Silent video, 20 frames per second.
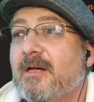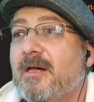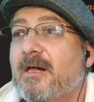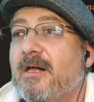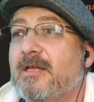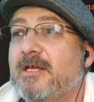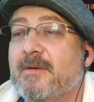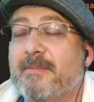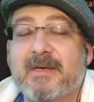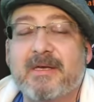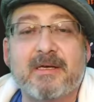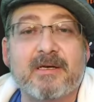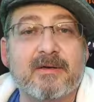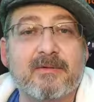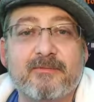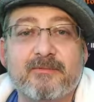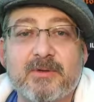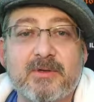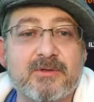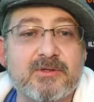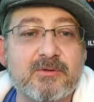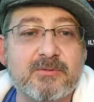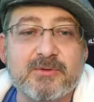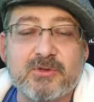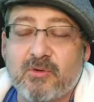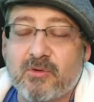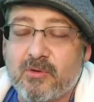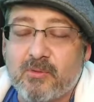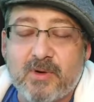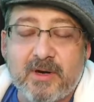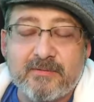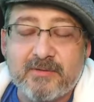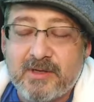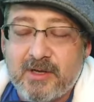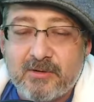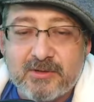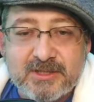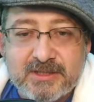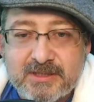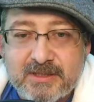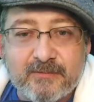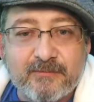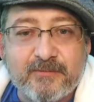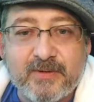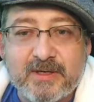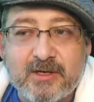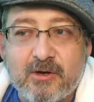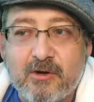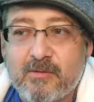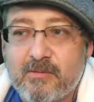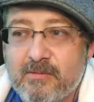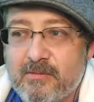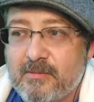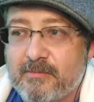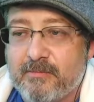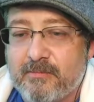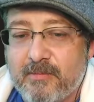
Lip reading: It could be a YouTube short or whatever, just a video